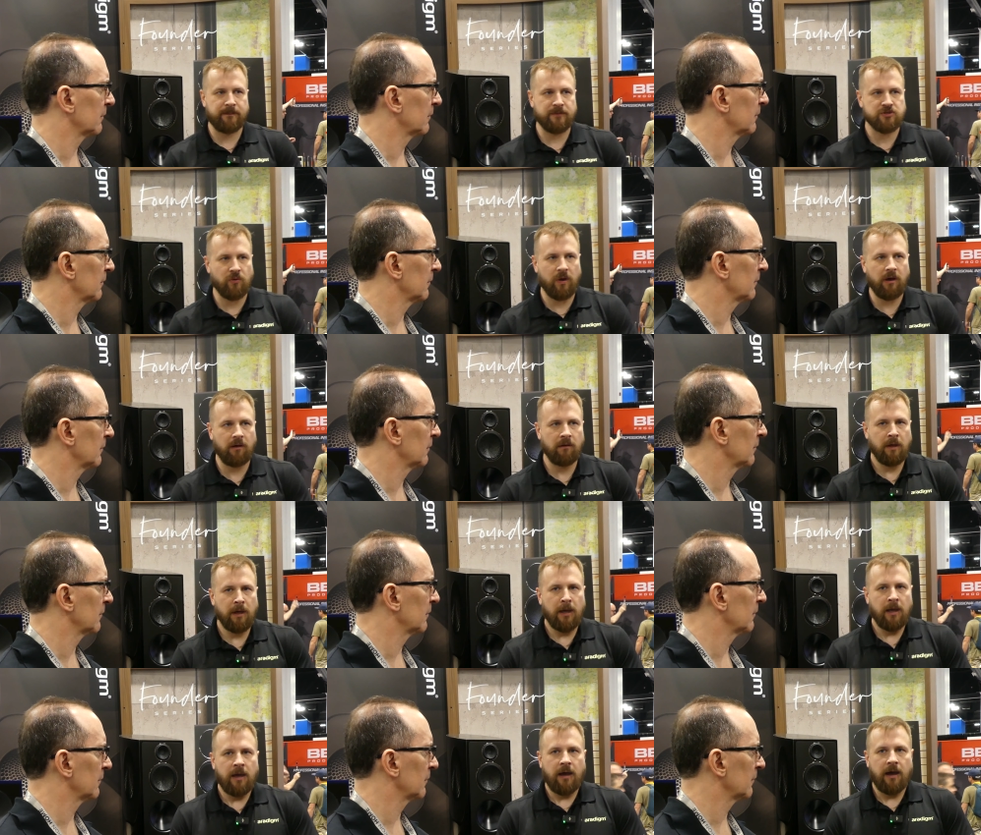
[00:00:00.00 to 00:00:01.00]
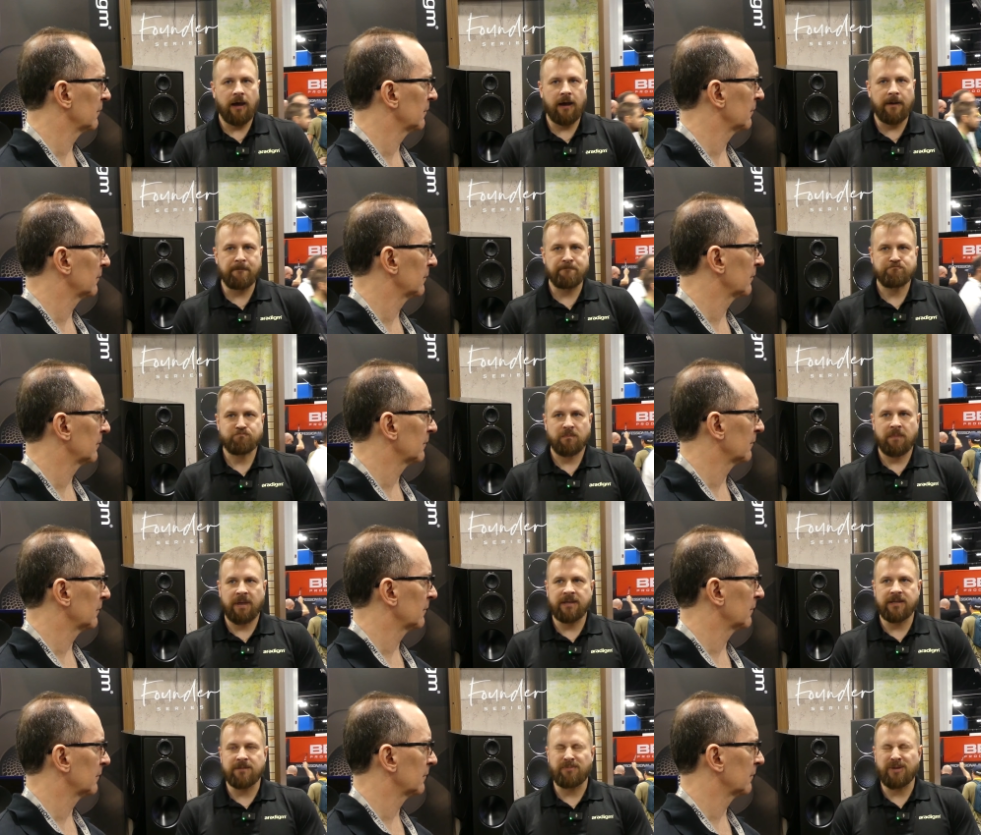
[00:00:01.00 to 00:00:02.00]
Speaker 1: as well. Um,
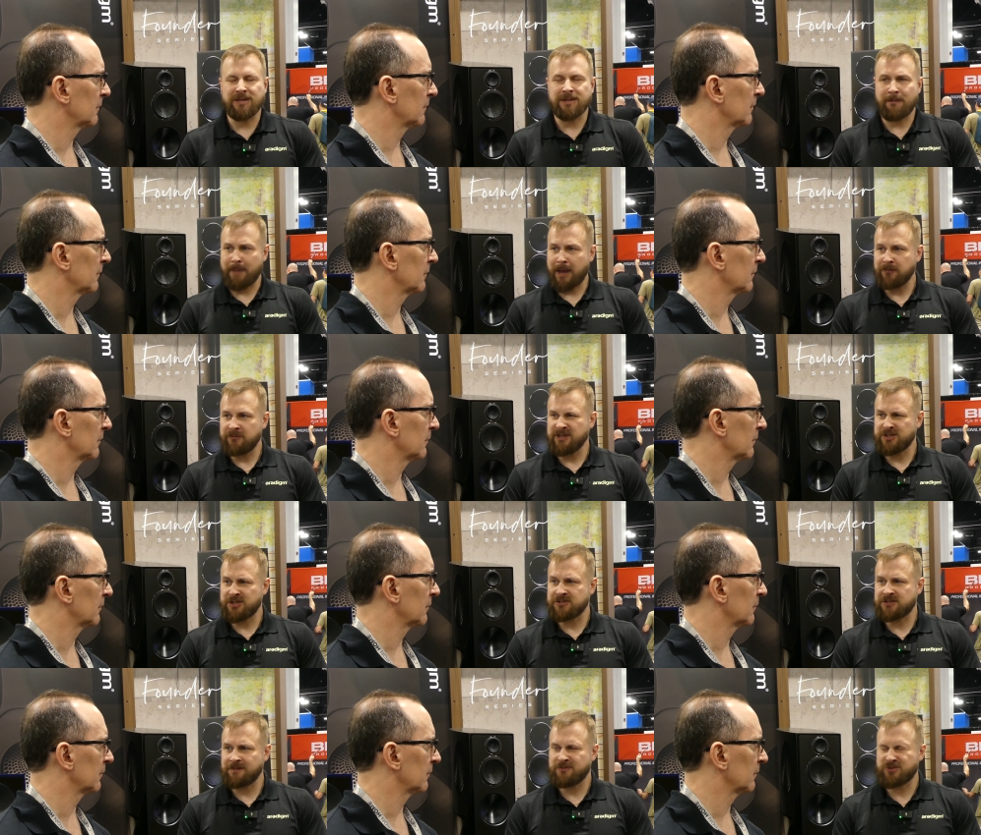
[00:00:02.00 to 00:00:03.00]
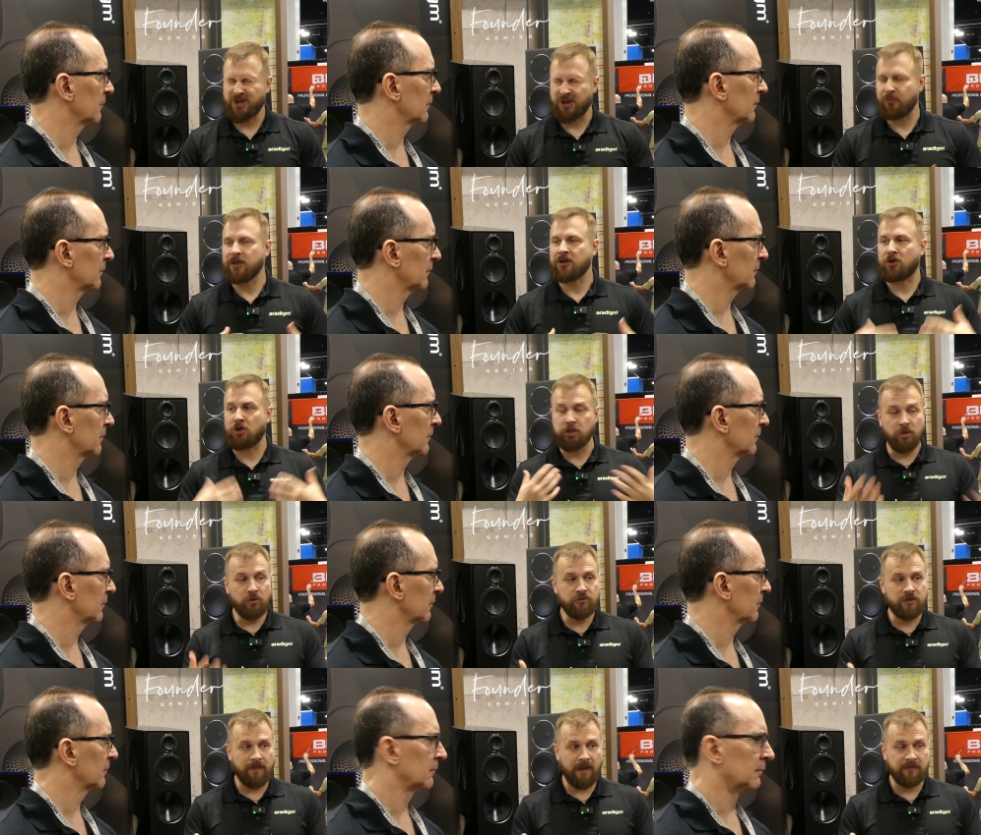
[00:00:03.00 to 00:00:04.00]
mainly being the mounting system. So now we
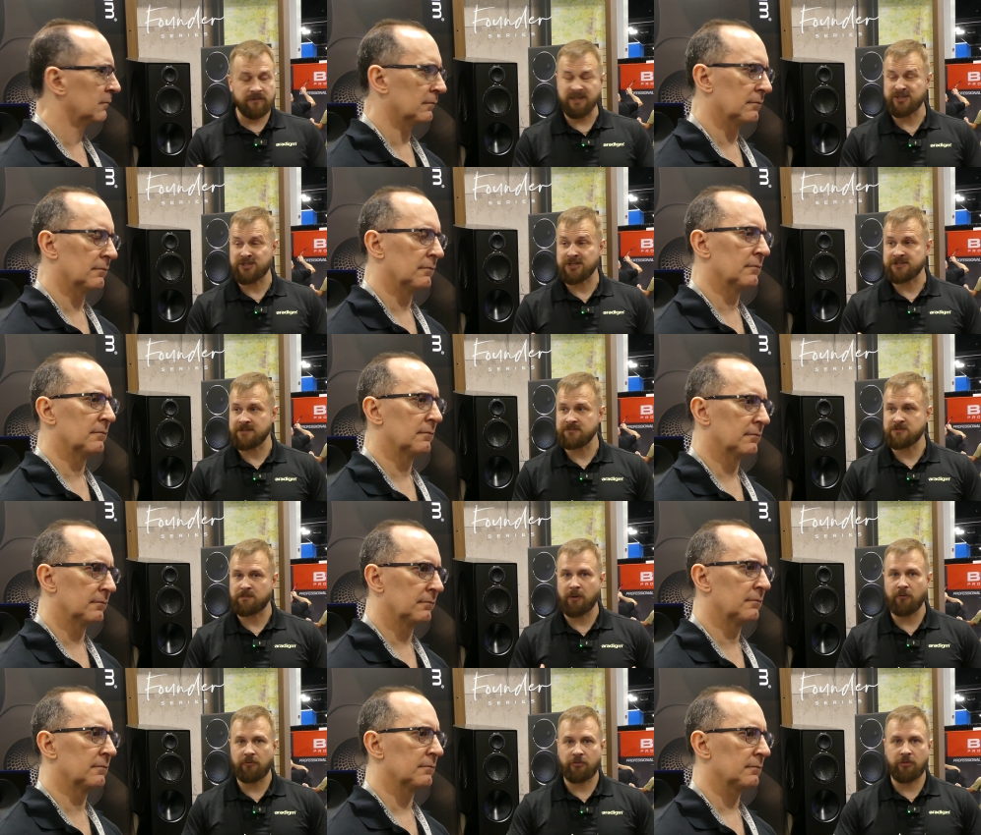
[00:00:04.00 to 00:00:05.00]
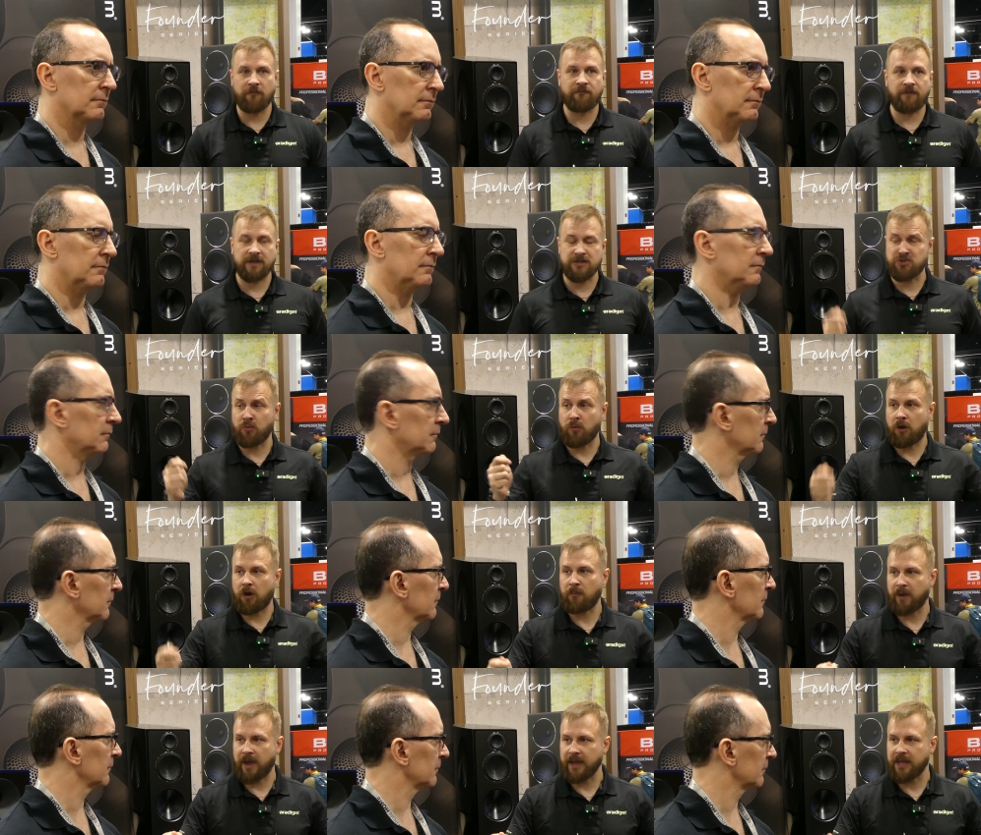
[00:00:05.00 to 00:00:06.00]
include the mounting systems, both the fixed wall
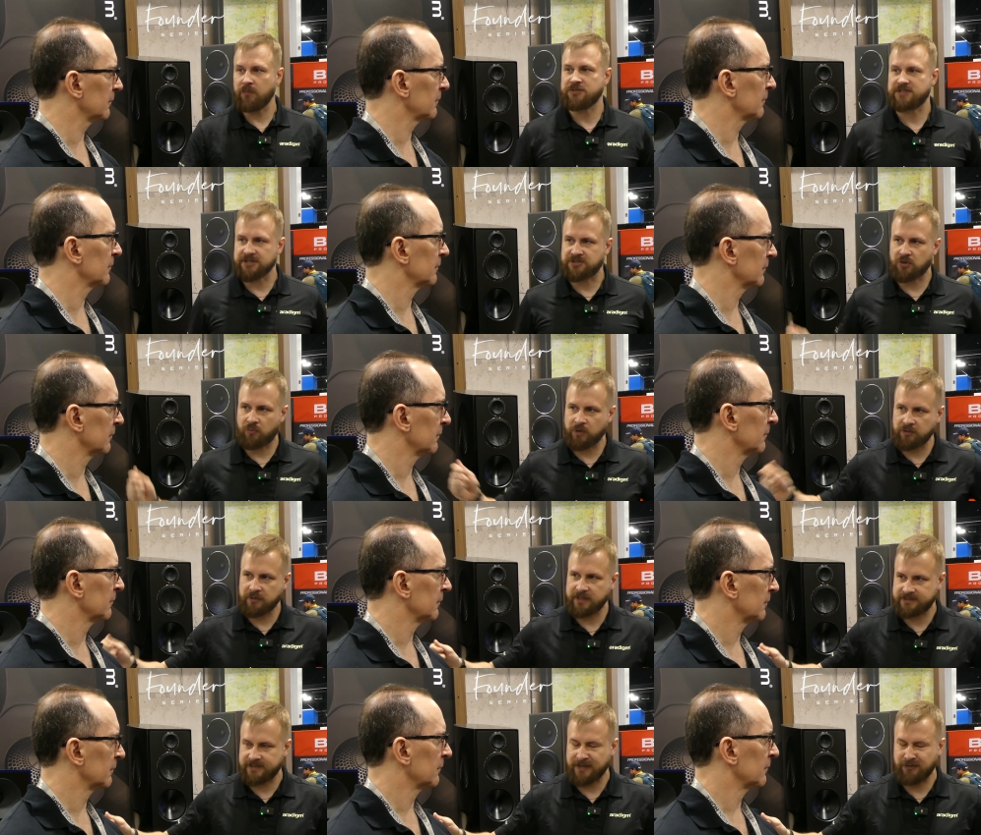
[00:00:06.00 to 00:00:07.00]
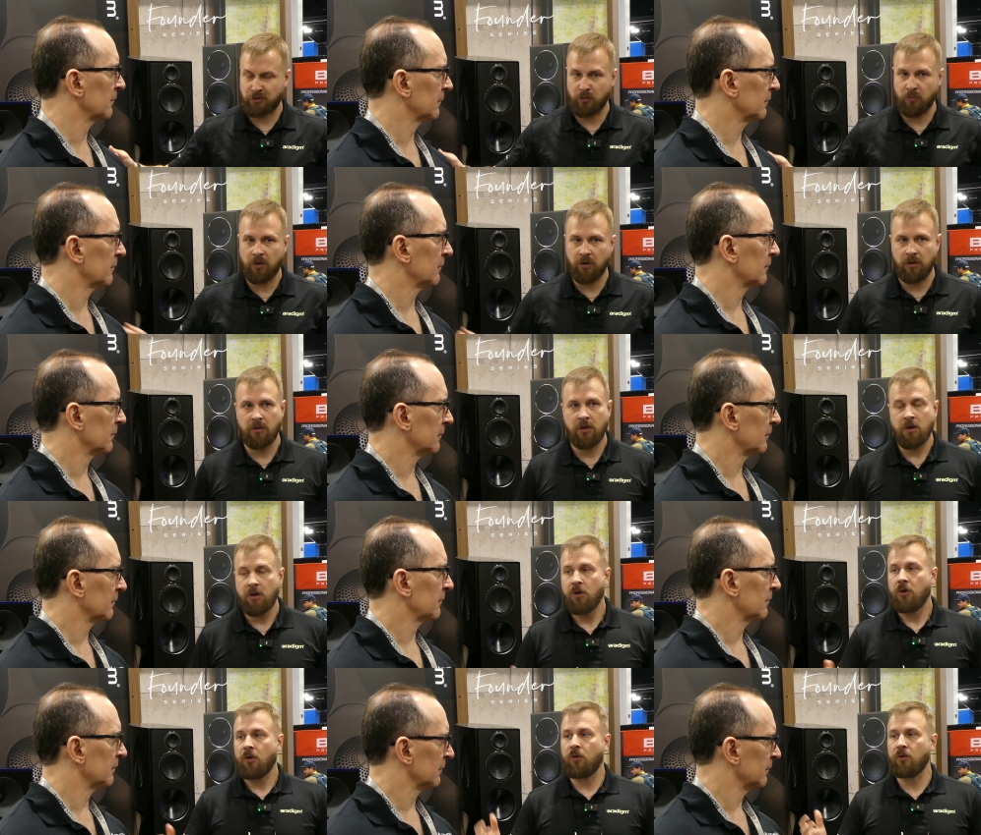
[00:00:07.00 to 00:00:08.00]
bracket, which gets it real nice tight to the wall,
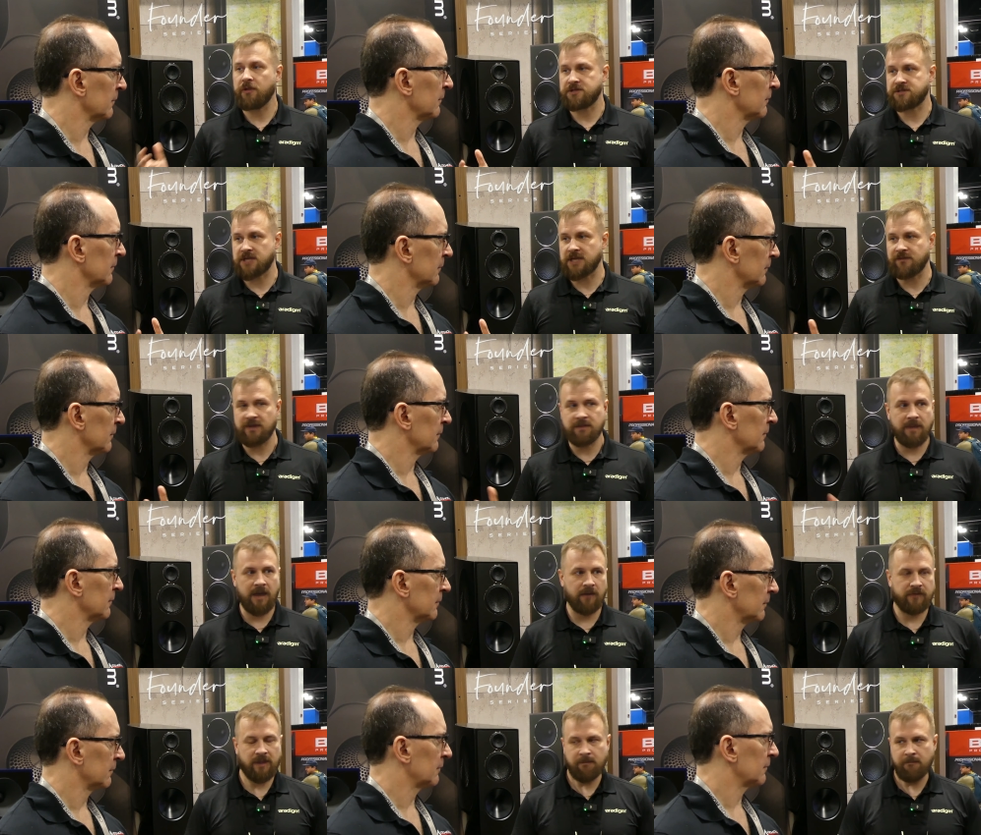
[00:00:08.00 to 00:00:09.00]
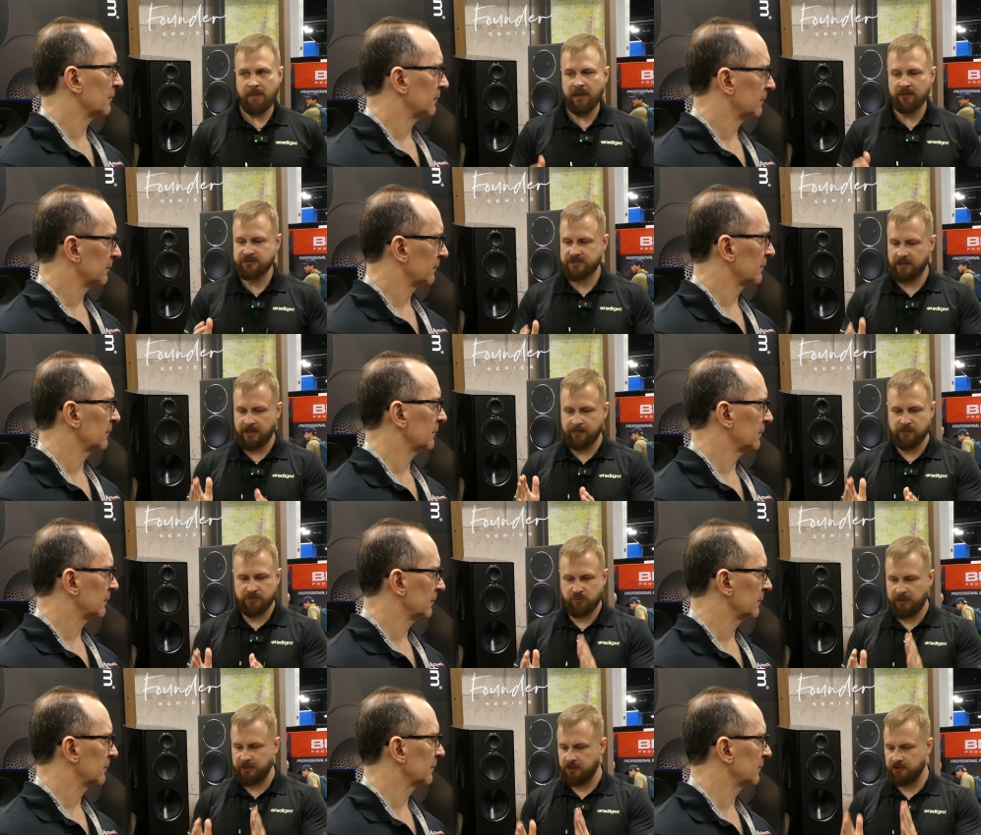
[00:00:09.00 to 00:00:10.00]
or the TV mount that mounts it in
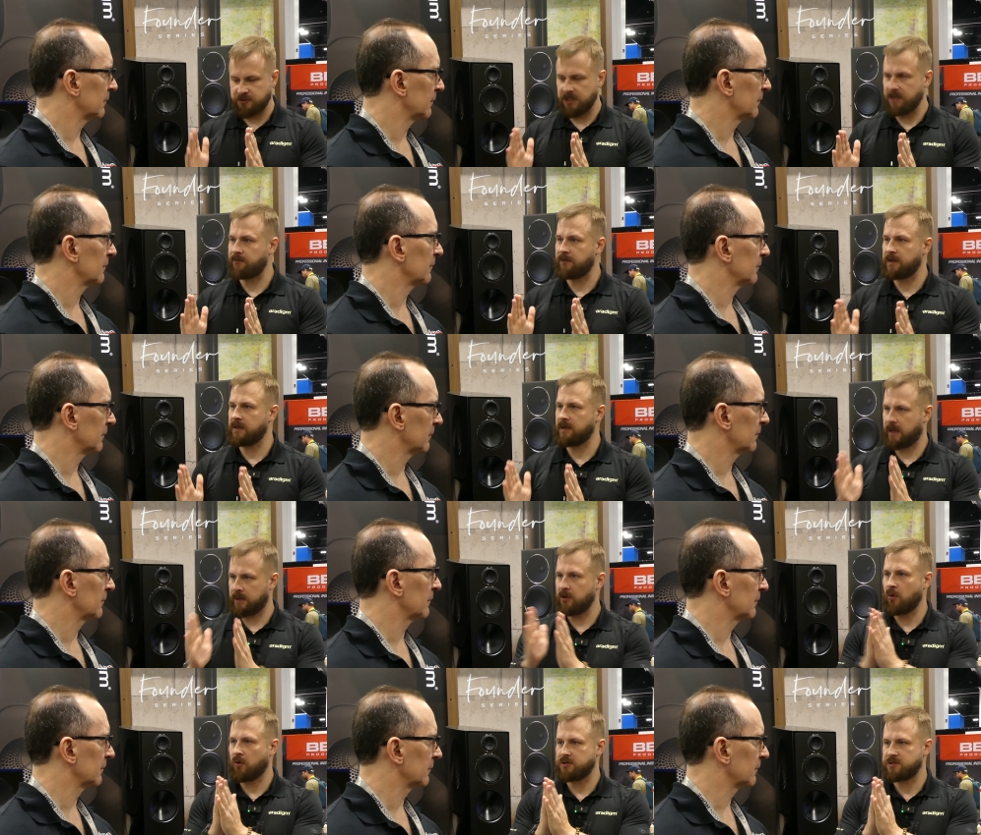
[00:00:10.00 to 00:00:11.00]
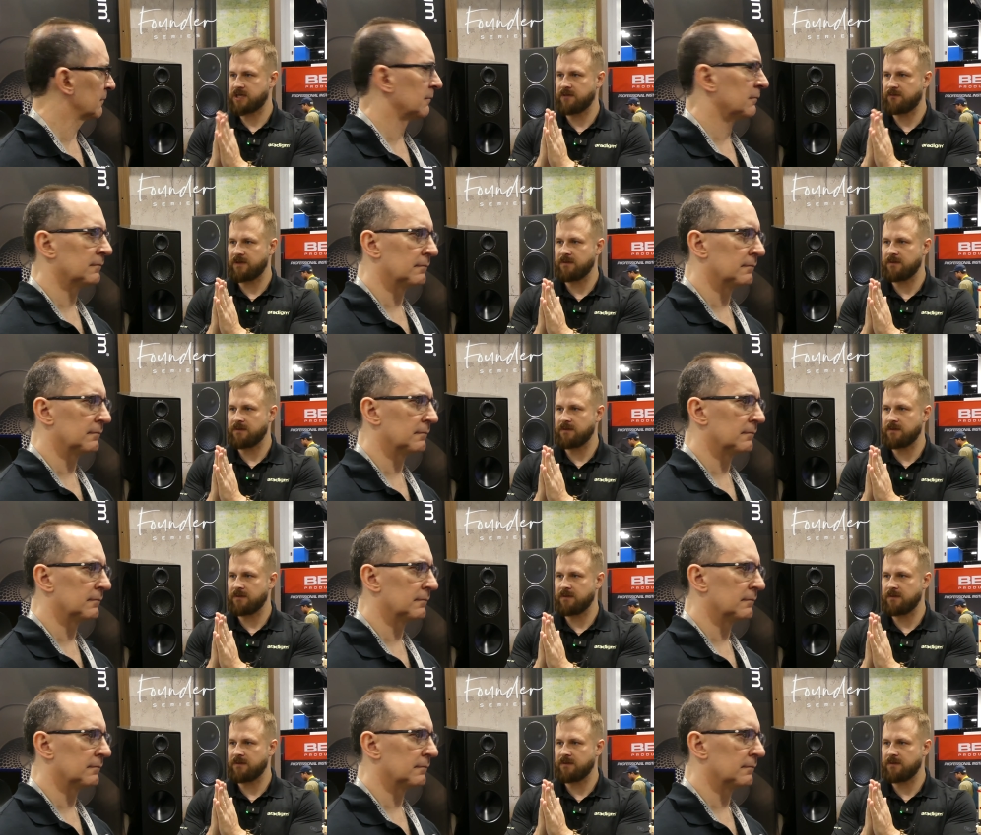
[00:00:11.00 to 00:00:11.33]
between your TV and your TV